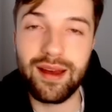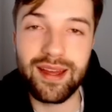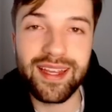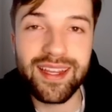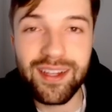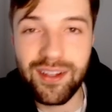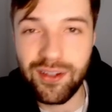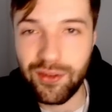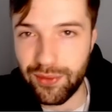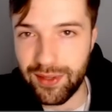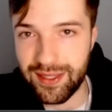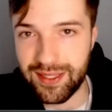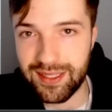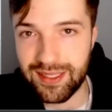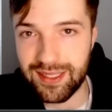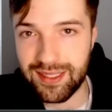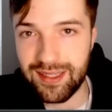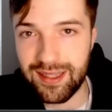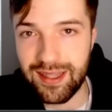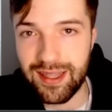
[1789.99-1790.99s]

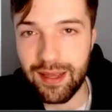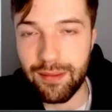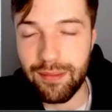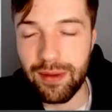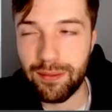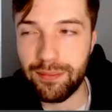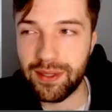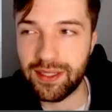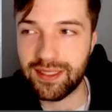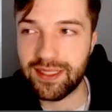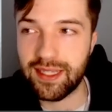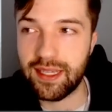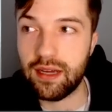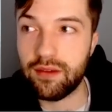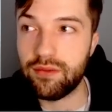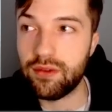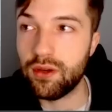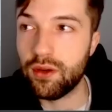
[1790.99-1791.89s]
increase the amount of picks they have,